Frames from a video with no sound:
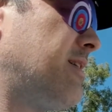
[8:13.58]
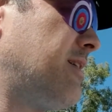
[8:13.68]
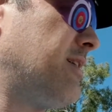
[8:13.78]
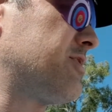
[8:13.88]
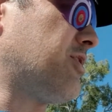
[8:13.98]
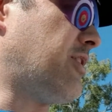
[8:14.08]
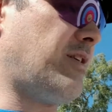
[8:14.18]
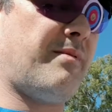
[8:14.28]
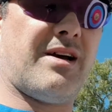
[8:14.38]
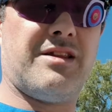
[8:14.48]
excited
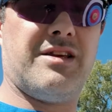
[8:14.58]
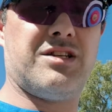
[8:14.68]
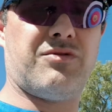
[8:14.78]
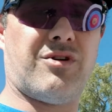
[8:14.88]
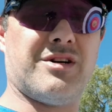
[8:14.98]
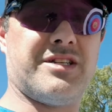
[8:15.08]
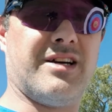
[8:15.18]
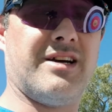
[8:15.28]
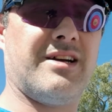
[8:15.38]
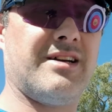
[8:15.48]
about this riser.
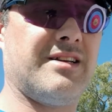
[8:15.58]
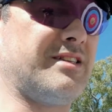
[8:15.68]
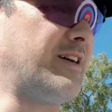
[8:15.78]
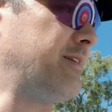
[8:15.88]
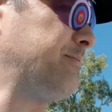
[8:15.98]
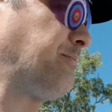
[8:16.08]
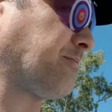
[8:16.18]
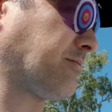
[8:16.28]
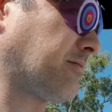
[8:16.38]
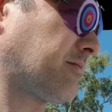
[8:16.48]
So
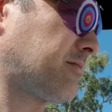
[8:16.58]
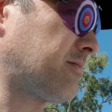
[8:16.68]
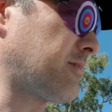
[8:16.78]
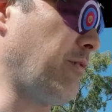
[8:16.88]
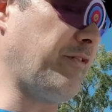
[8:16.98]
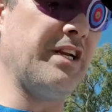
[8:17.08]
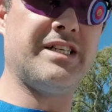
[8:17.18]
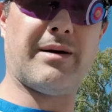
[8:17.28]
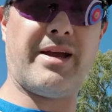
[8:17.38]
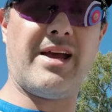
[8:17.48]
we'll finish
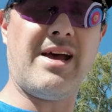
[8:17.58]
up here